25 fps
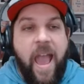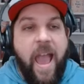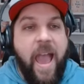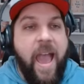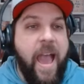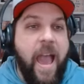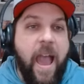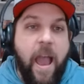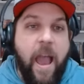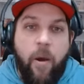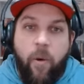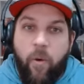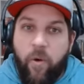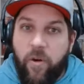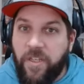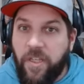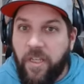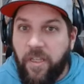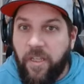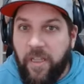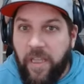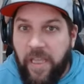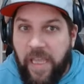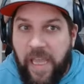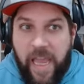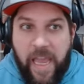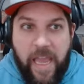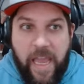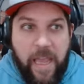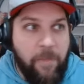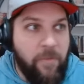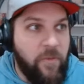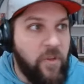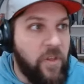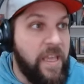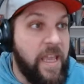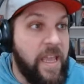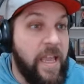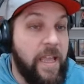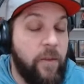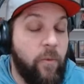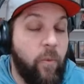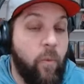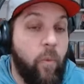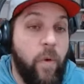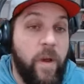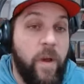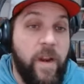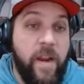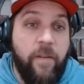hours on the game to get
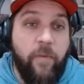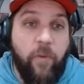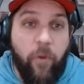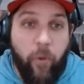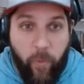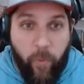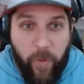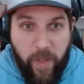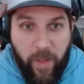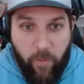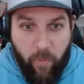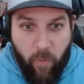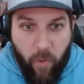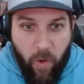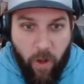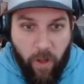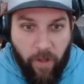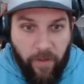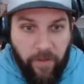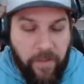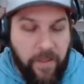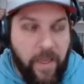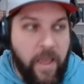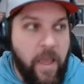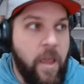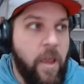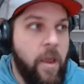whatever we want.